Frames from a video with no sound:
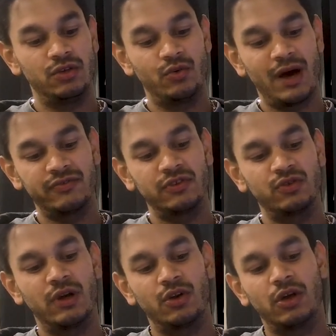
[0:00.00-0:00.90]
you have to
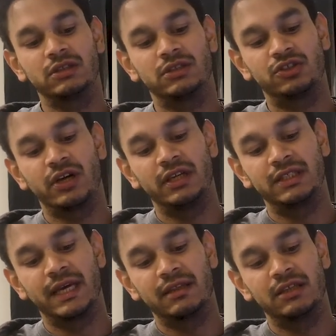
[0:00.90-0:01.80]
do a lot to try
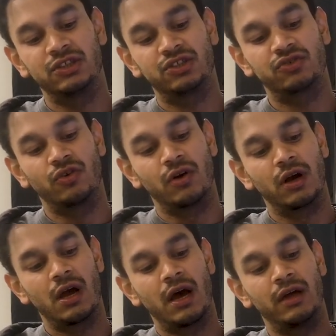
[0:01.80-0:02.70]
to get this strong